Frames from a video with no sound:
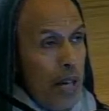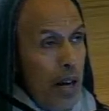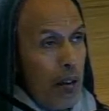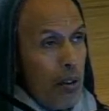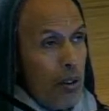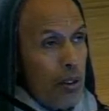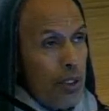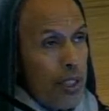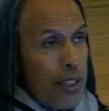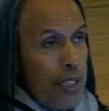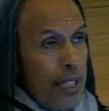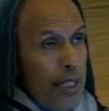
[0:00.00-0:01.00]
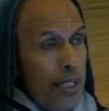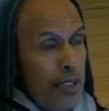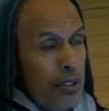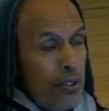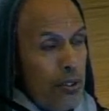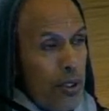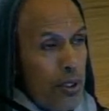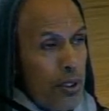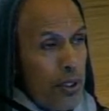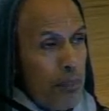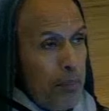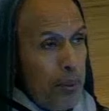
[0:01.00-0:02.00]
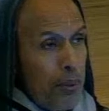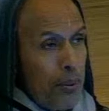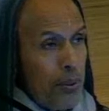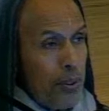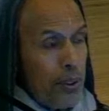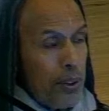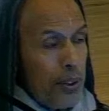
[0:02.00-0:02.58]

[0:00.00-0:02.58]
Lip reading: how Lord Chaitanya instructed both